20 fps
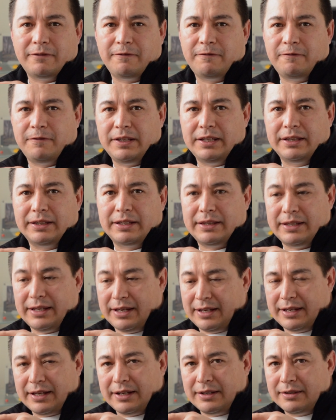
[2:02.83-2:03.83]
them feel that
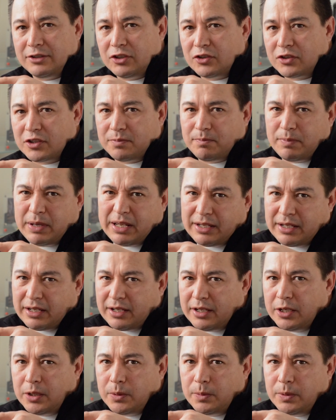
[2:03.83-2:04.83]
they can just spend a
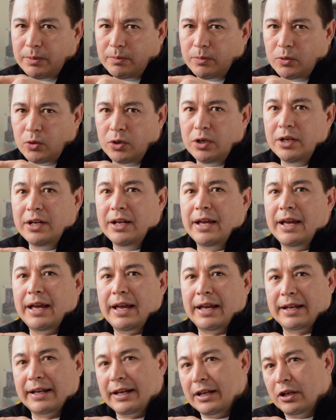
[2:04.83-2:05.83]
little bit more
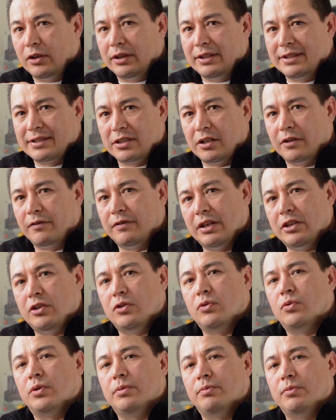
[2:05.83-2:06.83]
and get all the stuff that
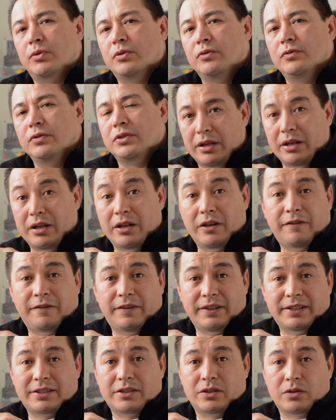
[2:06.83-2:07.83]
you remove.
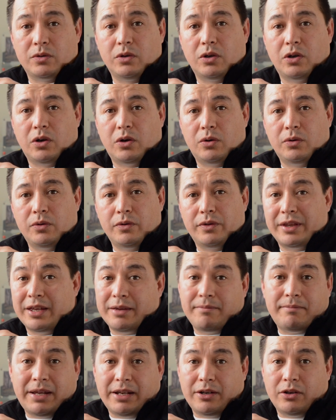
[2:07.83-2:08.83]
If it's too low,
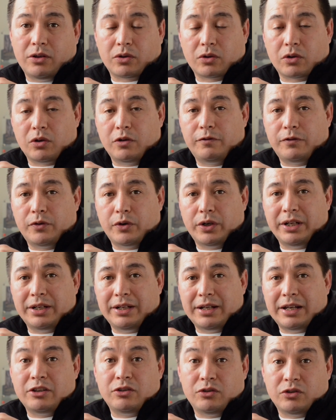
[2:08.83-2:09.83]
they may not go for
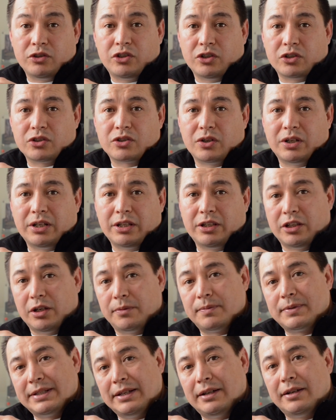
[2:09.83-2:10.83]
it and you're just gonna end
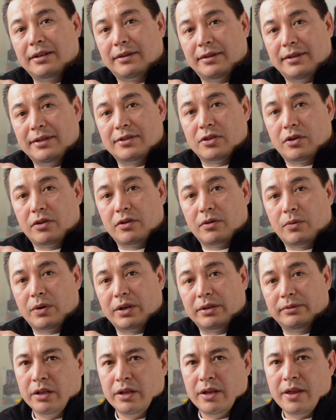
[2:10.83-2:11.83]
up selling this other
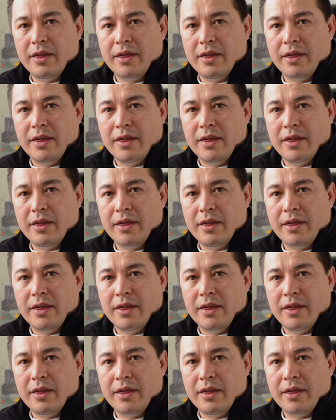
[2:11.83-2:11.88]
one.